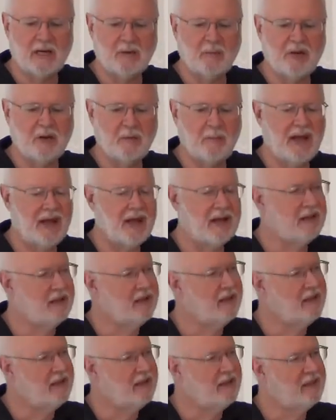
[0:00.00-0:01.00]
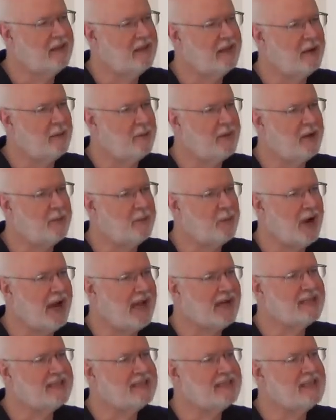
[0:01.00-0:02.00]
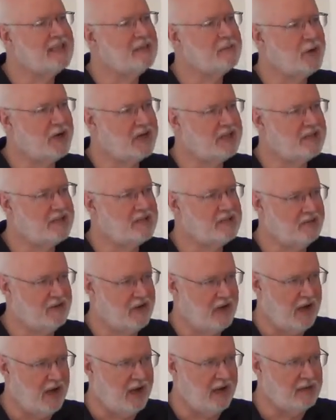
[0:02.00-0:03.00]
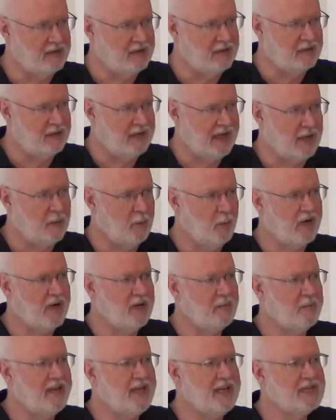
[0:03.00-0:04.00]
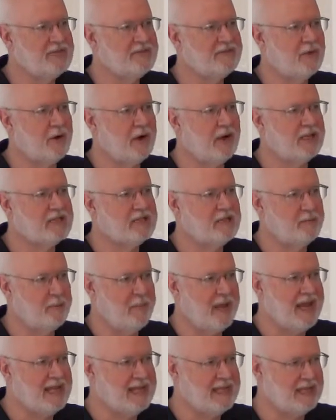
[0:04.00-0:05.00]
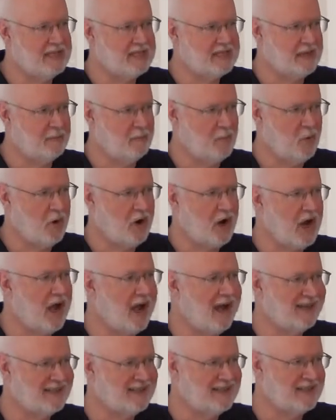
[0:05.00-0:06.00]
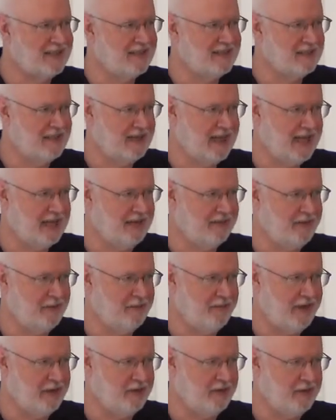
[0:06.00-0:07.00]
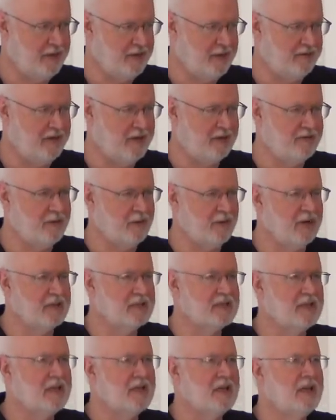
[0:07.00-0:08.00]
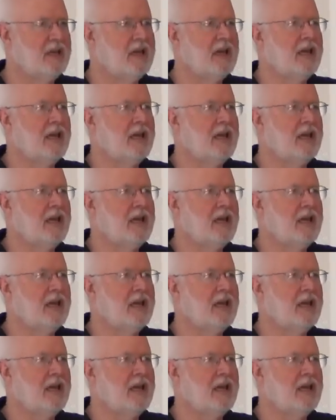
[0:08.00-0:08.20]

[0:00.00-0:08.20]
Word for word: a little bit about, the, about practicing the presence of God and what it means for us to make this a more constant kind of event, event for us.